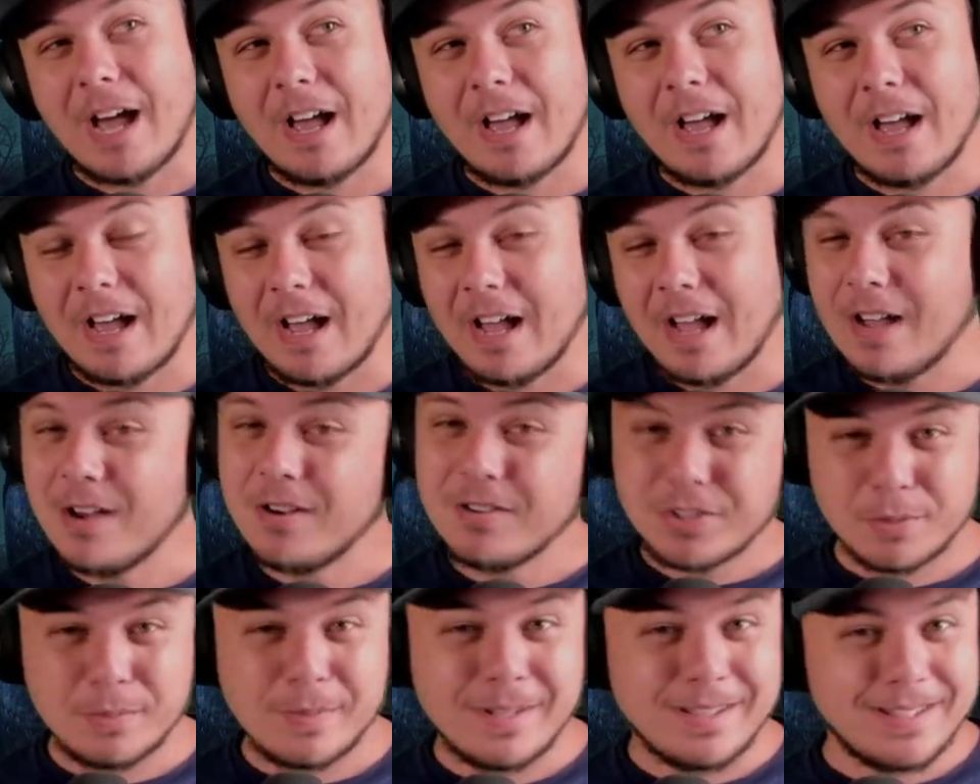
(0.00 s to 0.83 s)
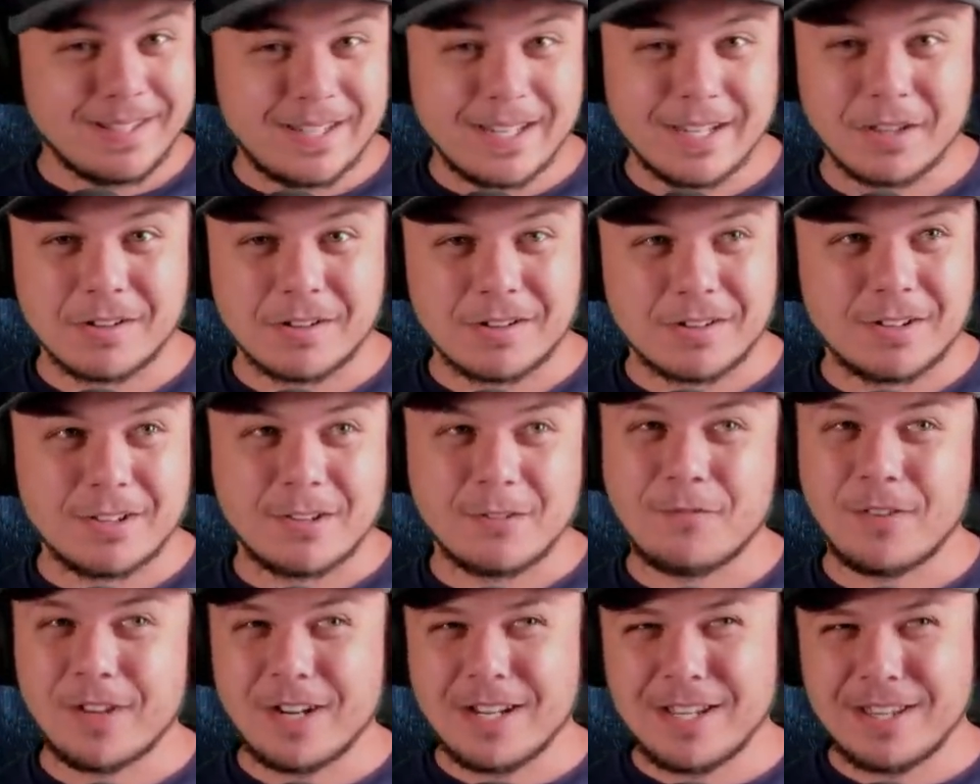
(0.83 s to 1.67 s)
I also mean the killer. The
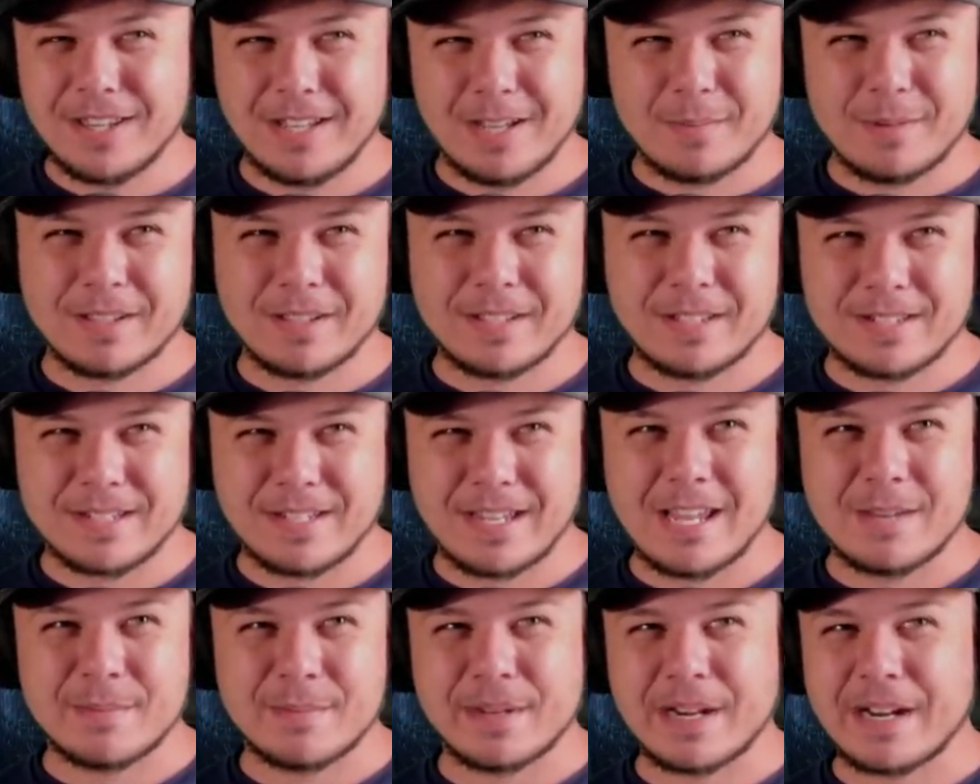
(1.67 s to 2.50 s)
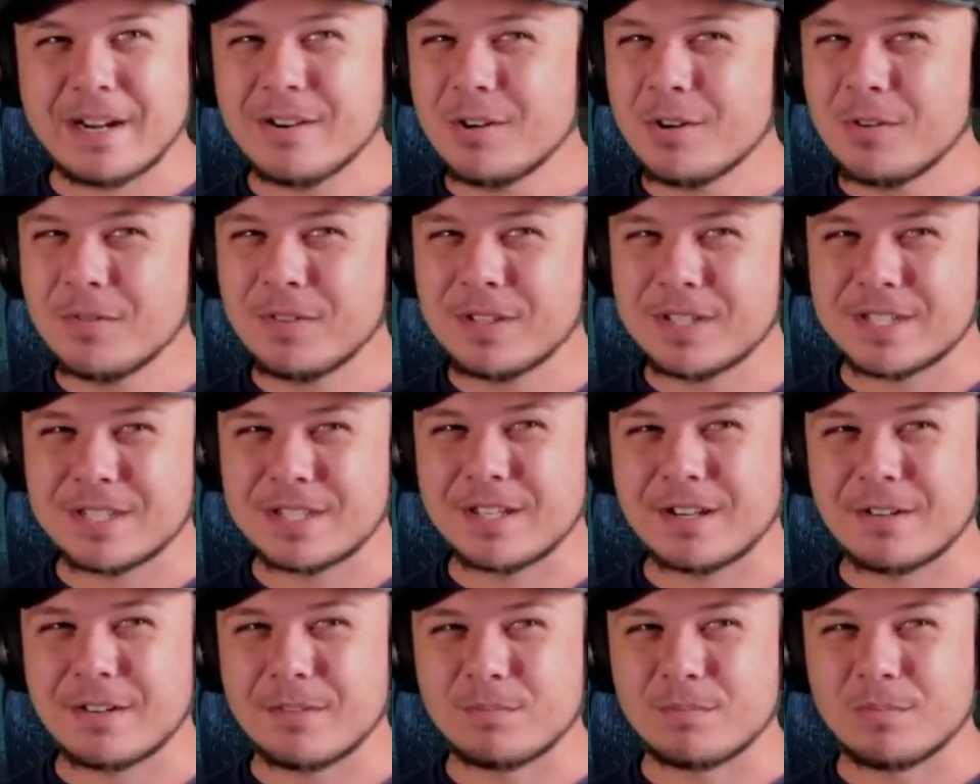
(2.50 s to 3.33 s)
funny thing about this game, and I don't know if this is
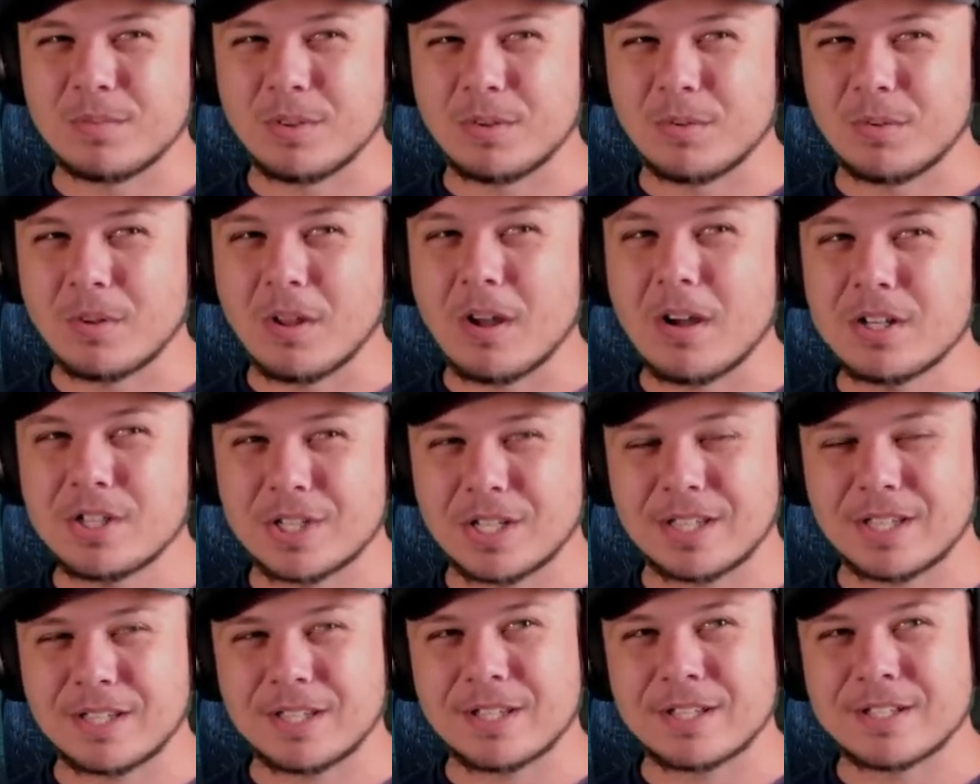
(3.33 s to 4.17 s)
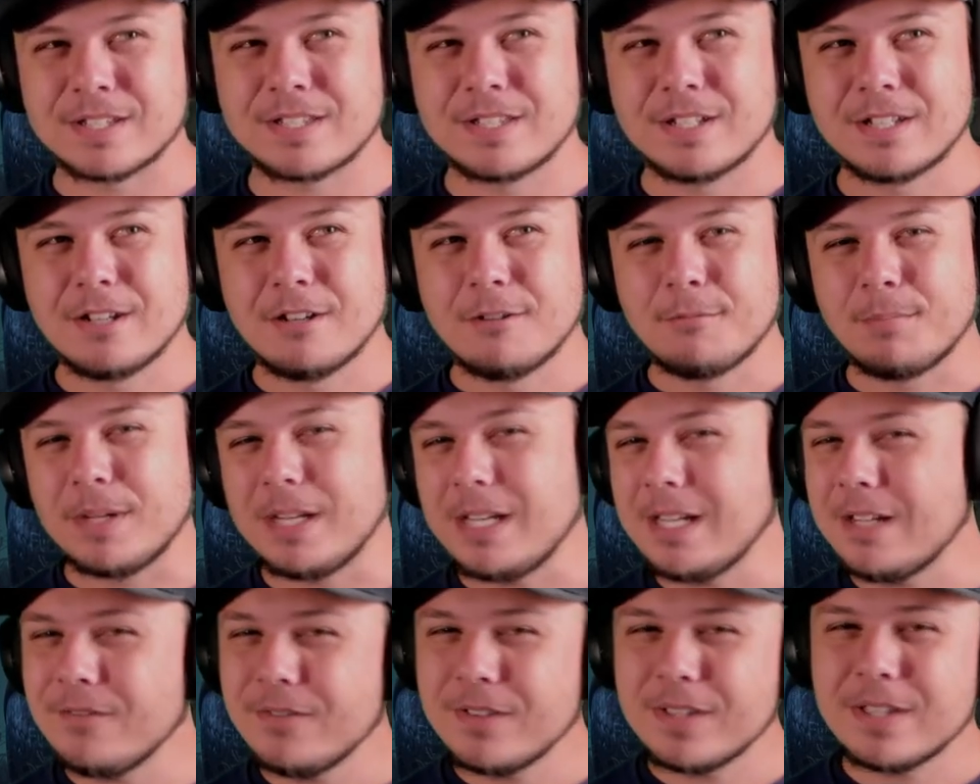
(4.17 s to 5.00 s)
going to launch like this, but
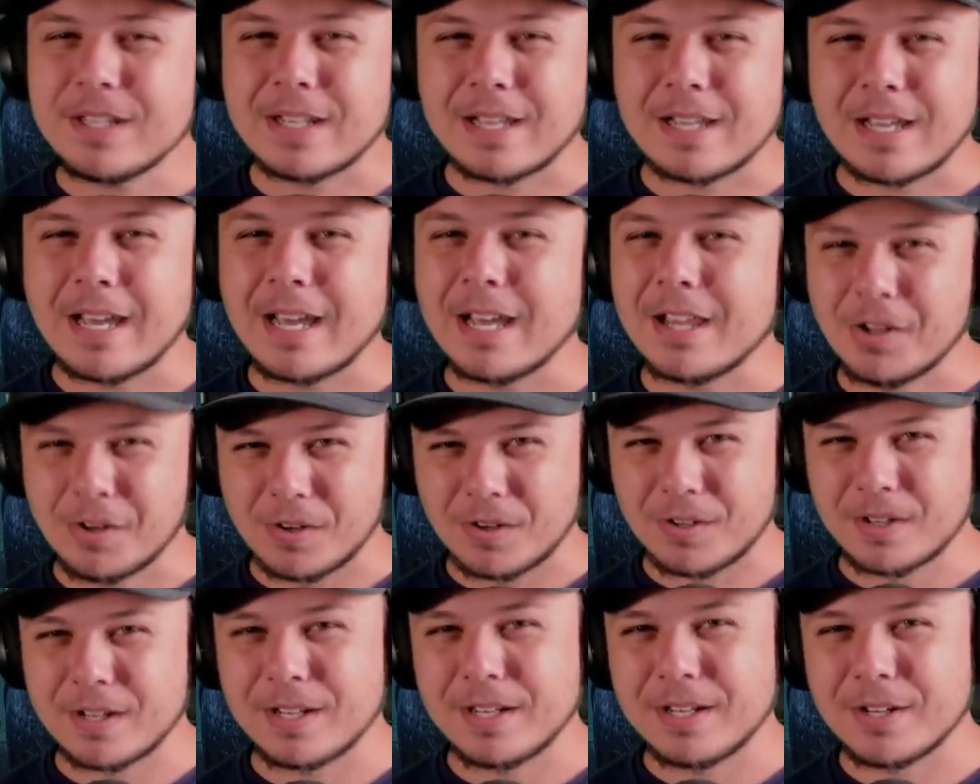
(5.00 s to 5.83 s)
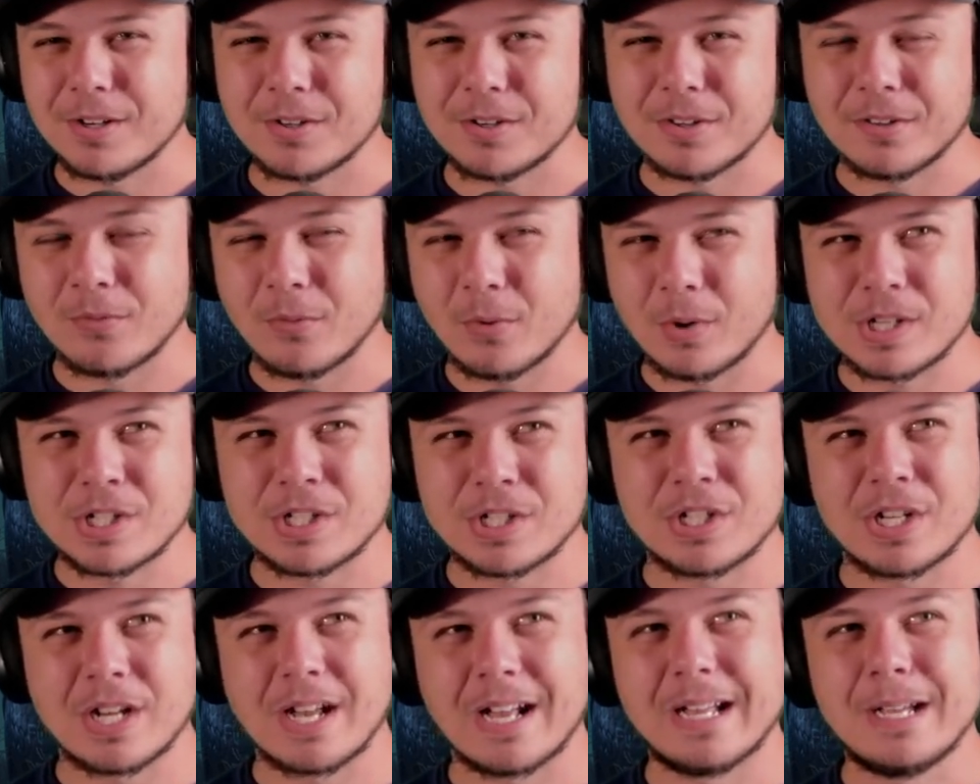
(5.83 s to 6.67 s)
even the killer can hear the
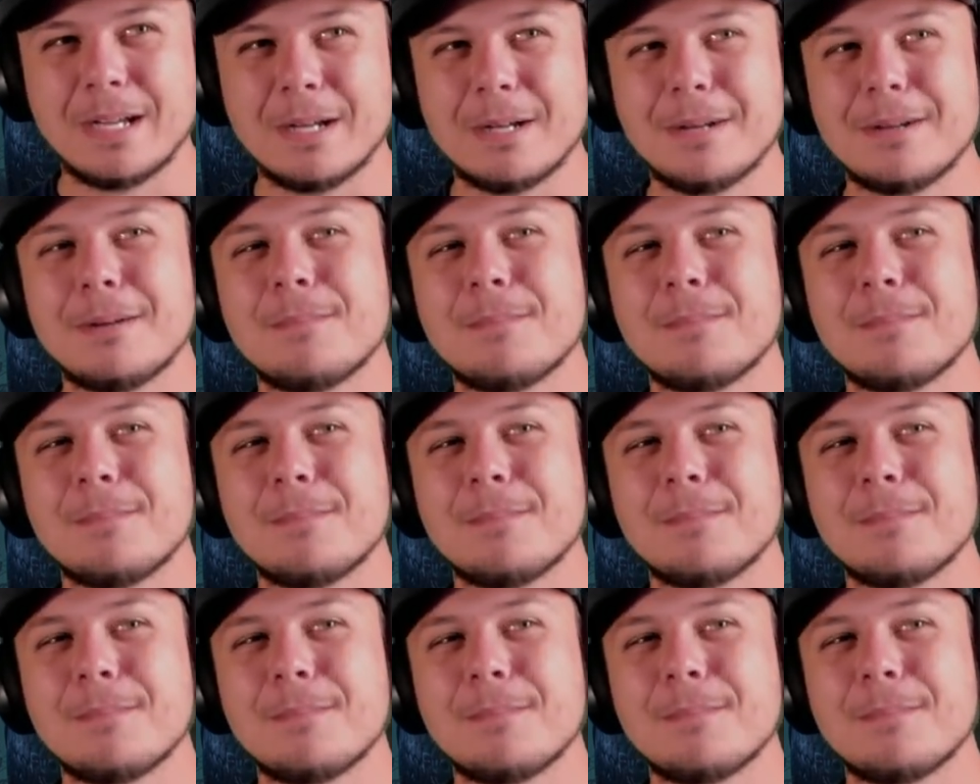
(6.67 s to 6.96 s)
voice chat.